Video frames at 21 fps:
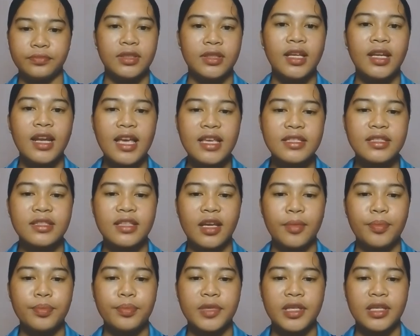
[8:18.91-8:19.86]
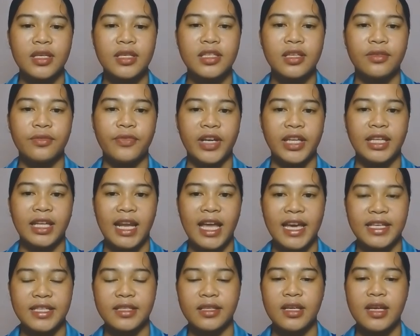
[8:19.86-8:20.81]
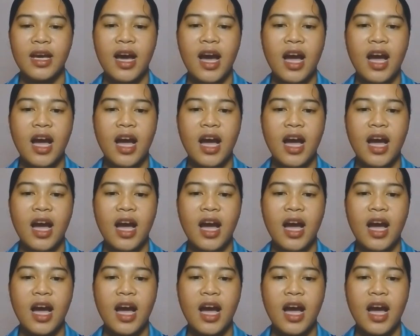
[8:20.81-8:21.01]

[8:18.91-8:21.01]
The last step is finalize.